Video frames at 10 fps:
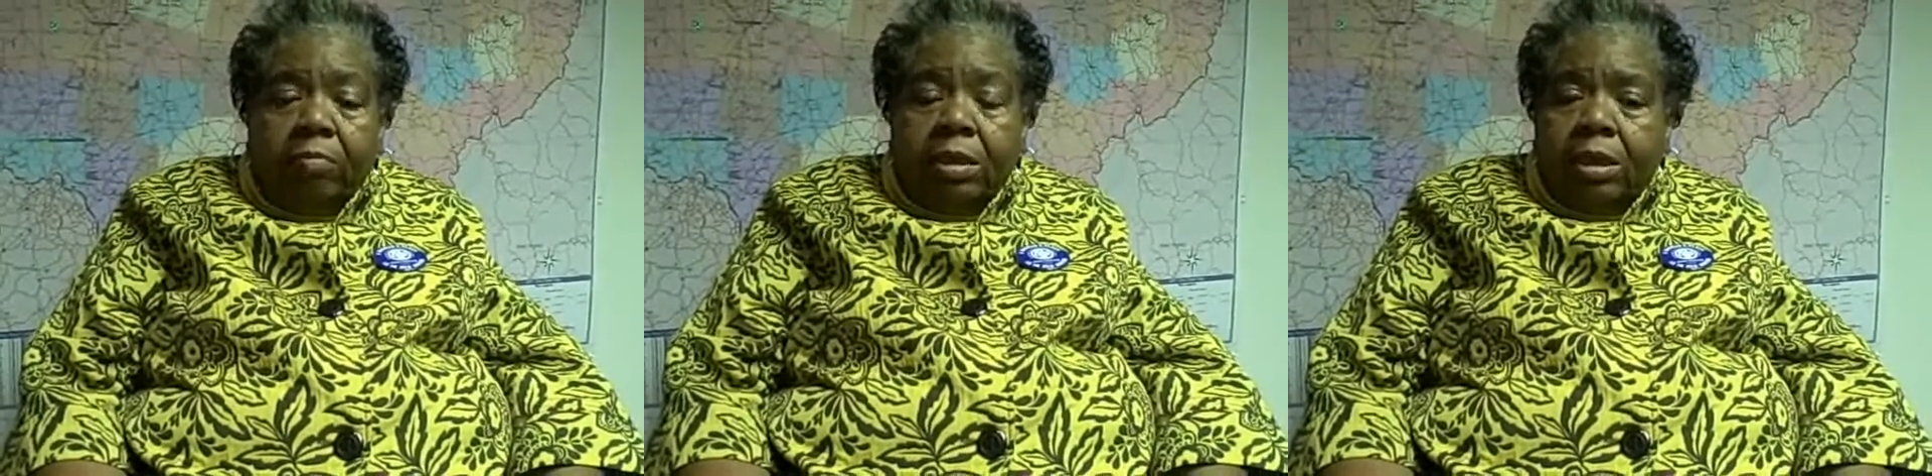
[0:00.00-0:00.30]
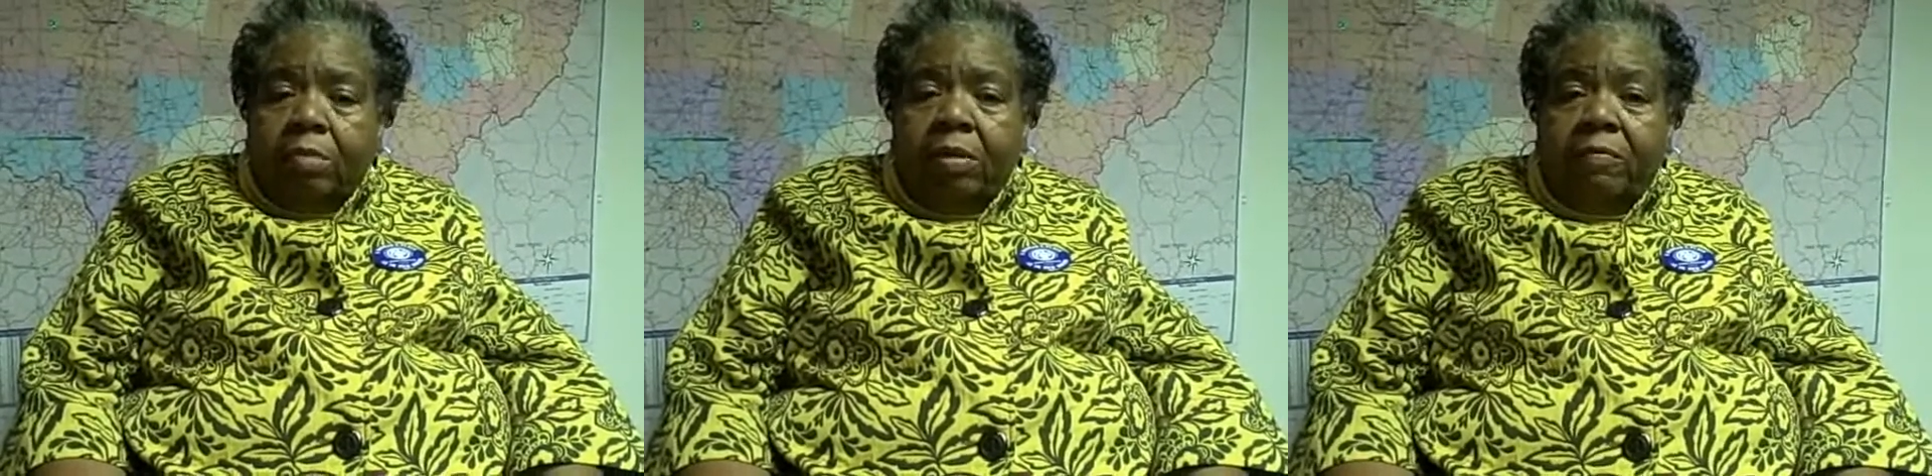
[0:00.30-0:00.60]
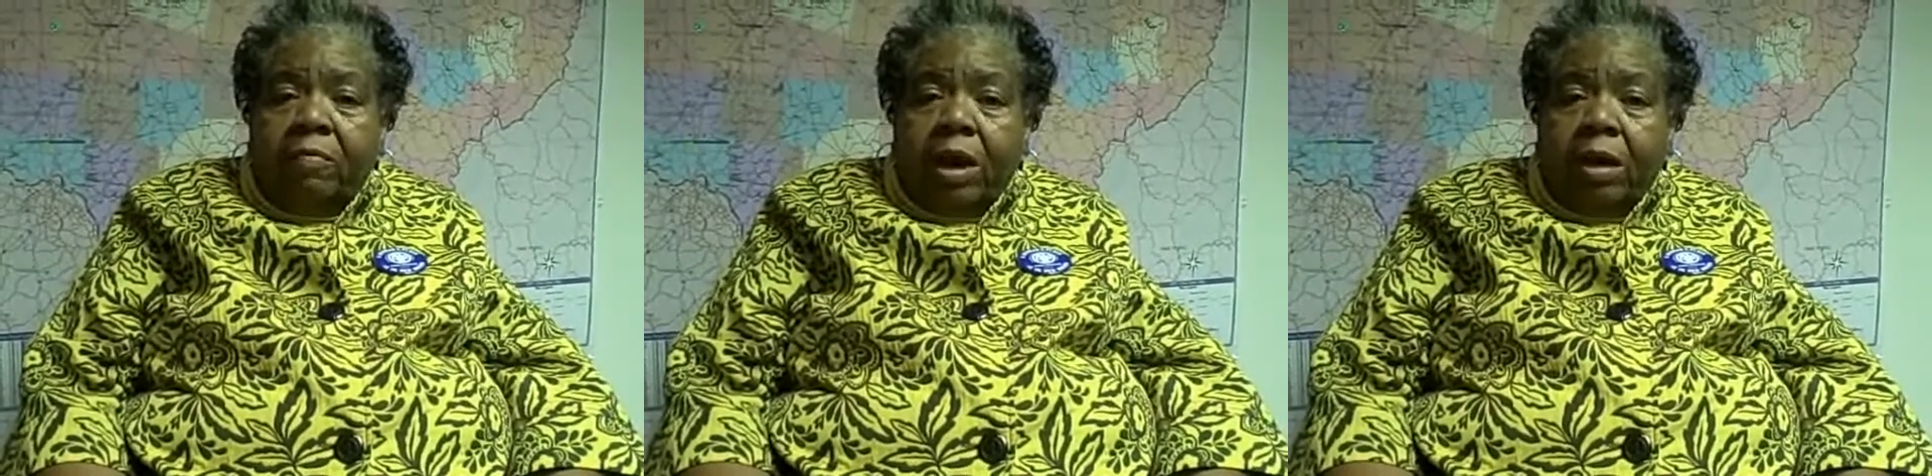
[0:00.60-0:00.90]
We need to
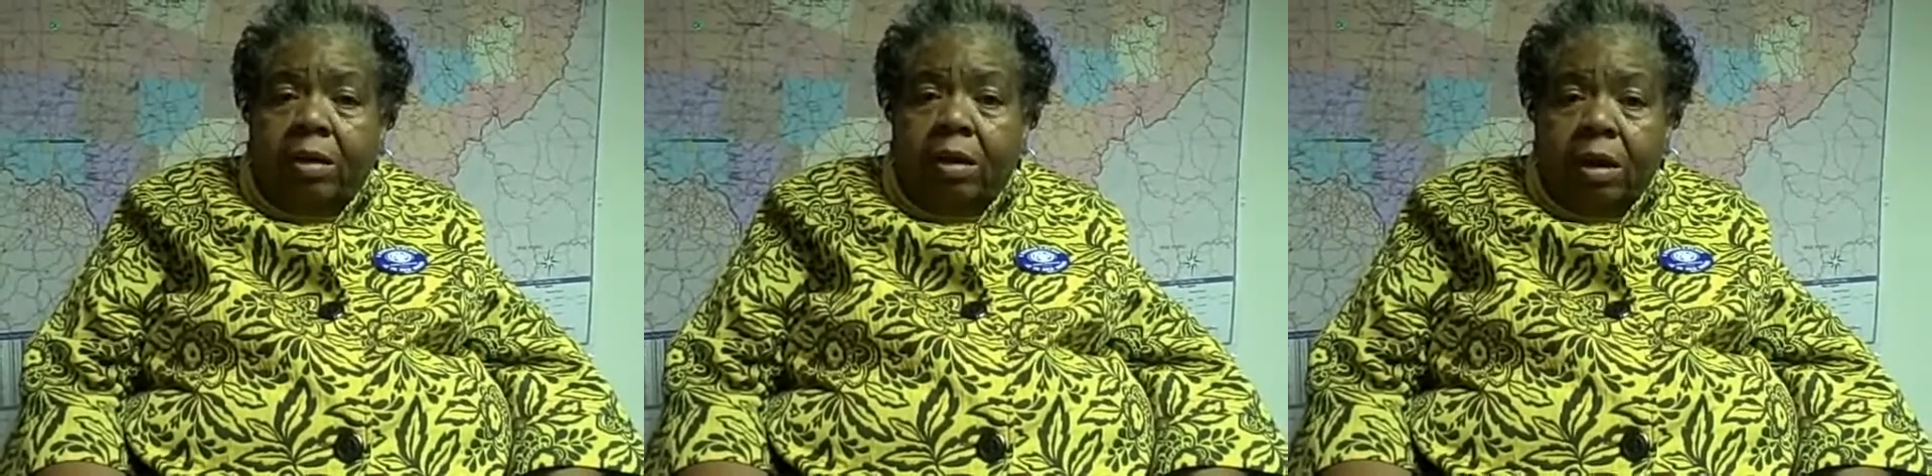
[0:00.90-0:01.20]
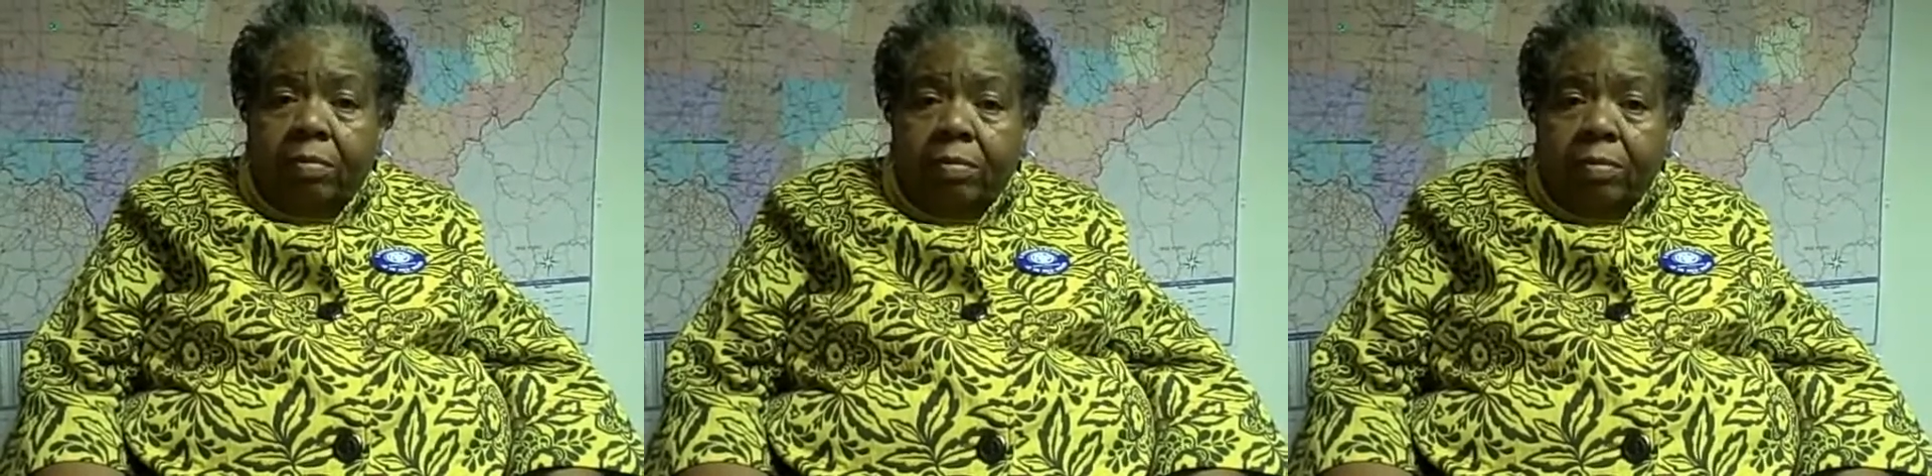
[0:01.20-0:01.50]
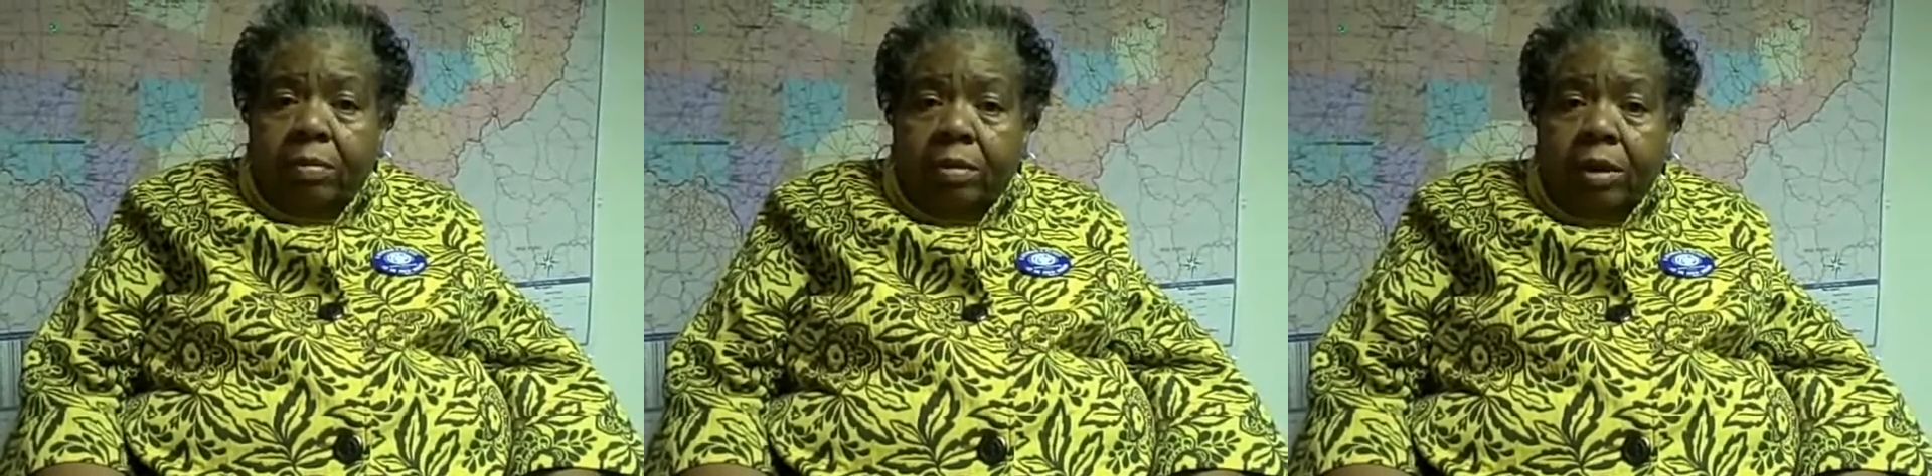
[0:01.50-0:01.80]
be fired up,
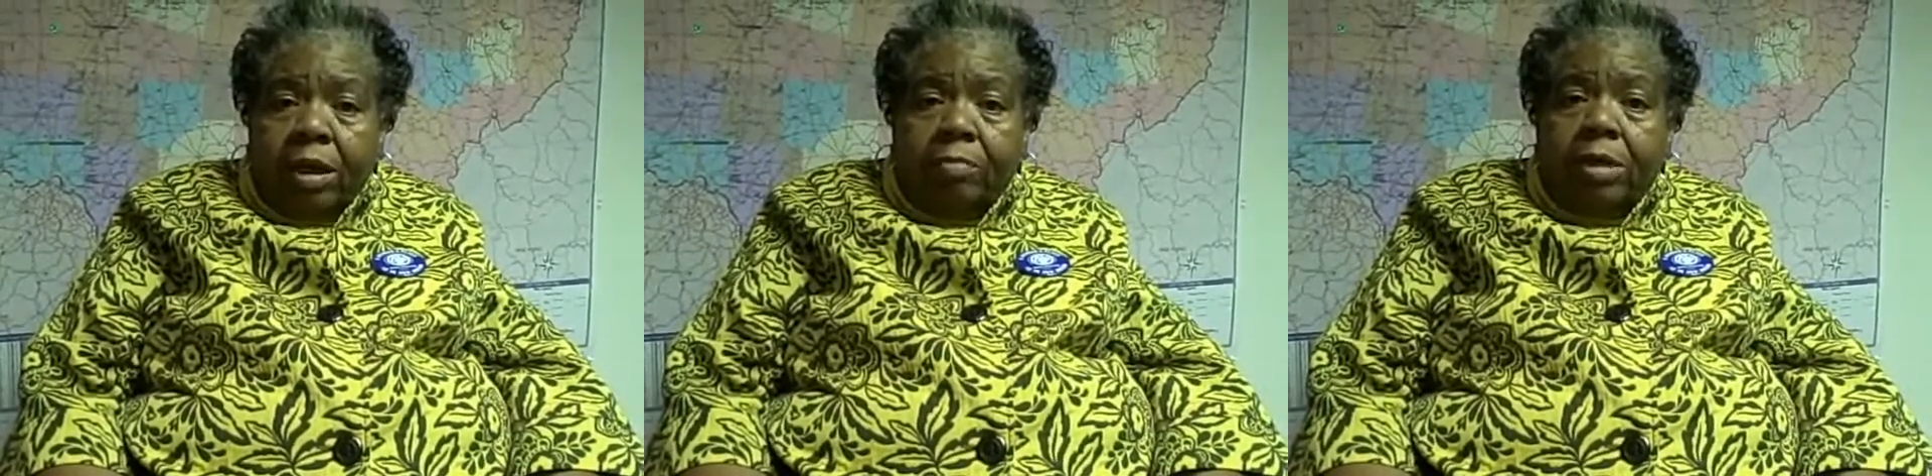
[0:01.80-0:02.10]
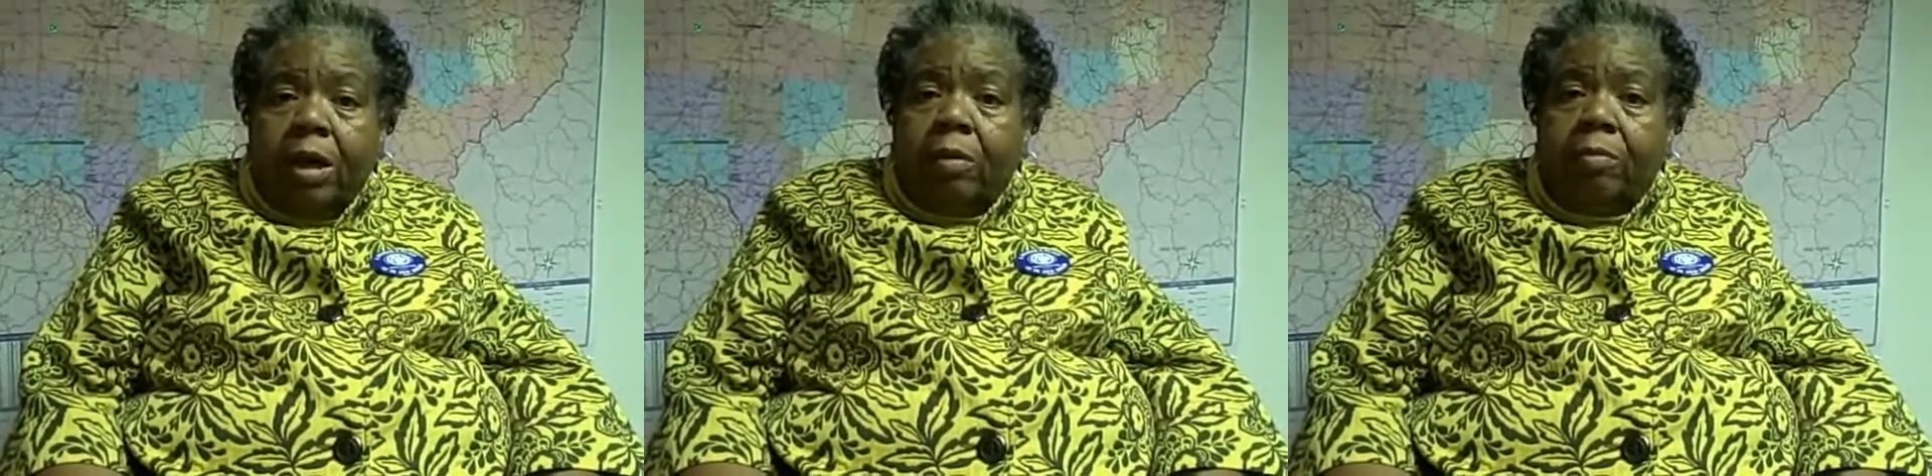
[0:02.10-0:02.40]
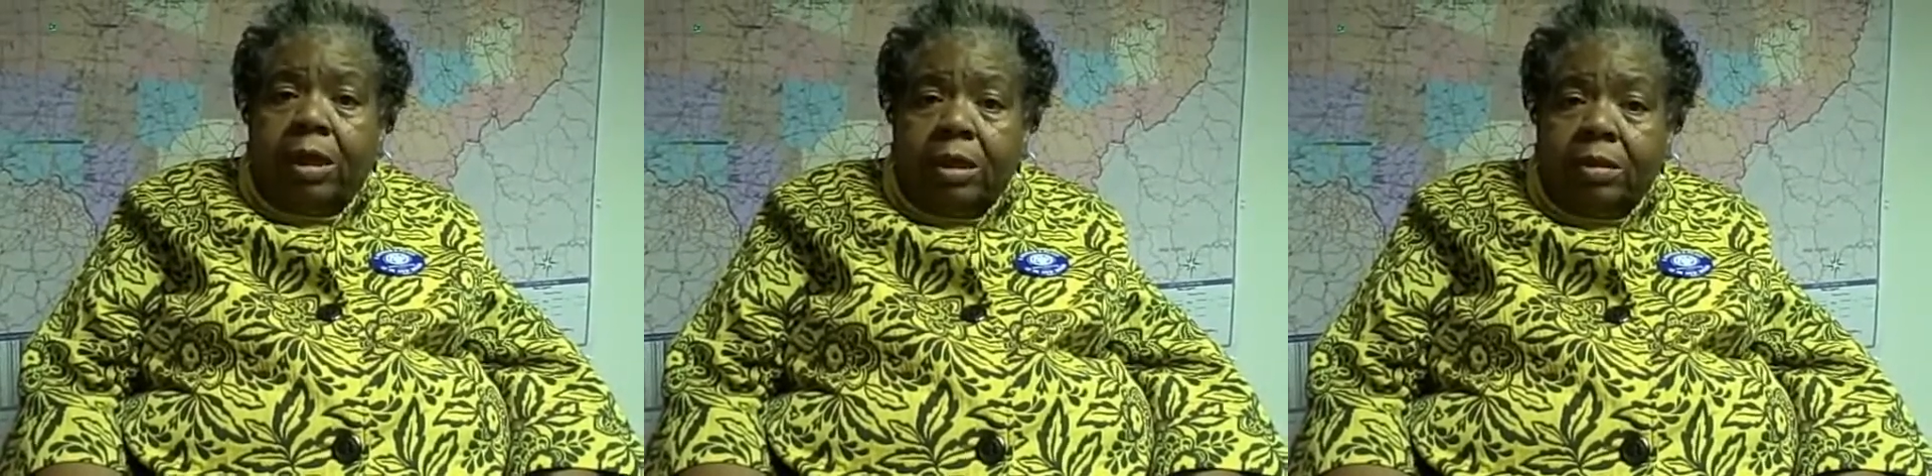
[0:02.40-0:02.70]
and we are
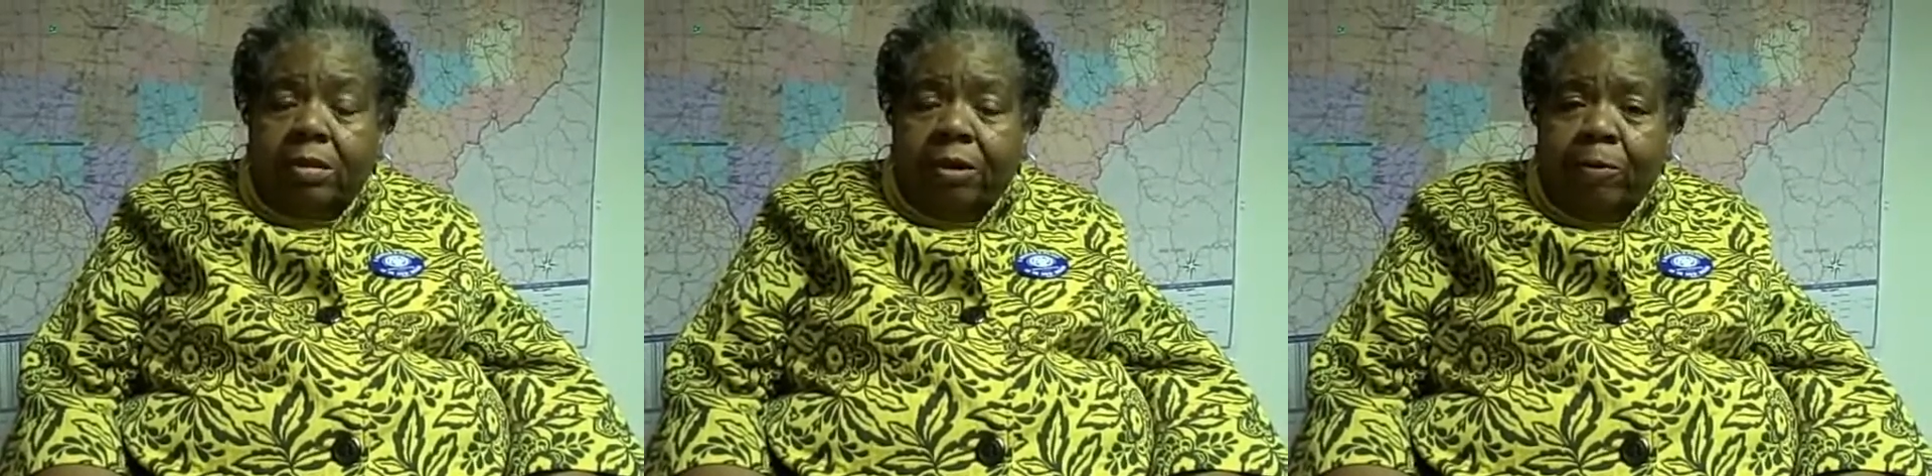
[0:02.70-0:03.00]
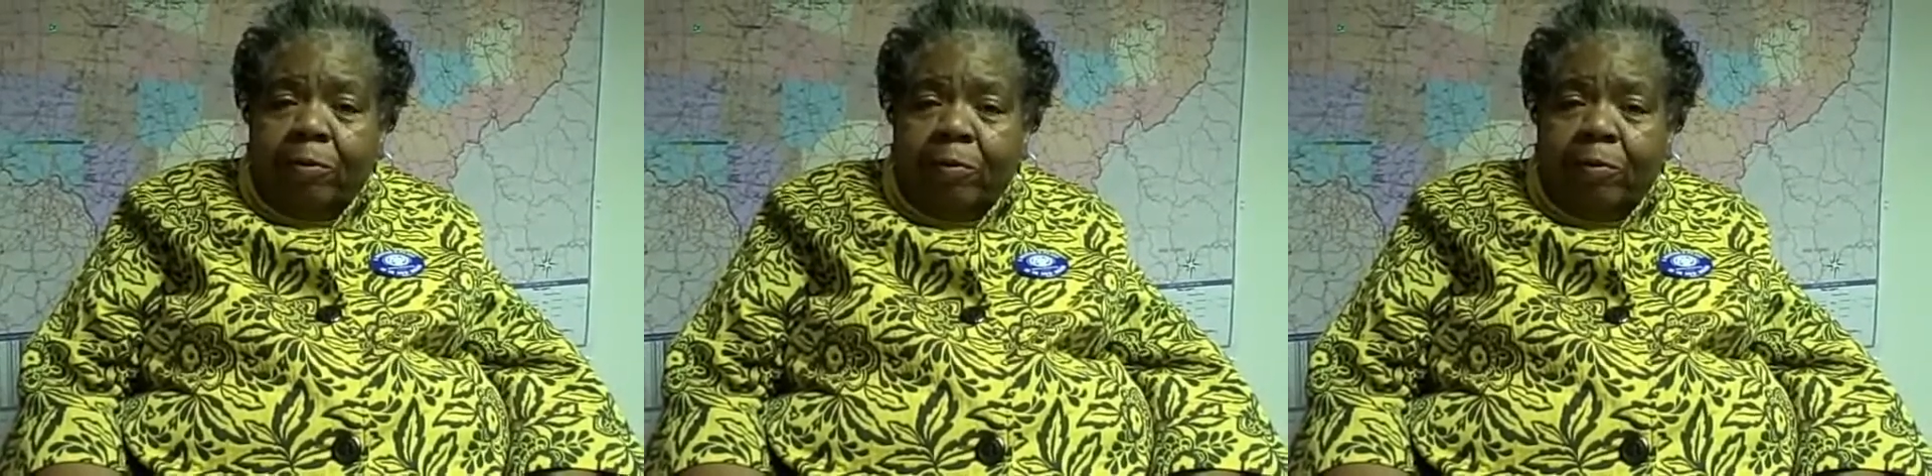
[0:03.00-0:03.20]
ready to go.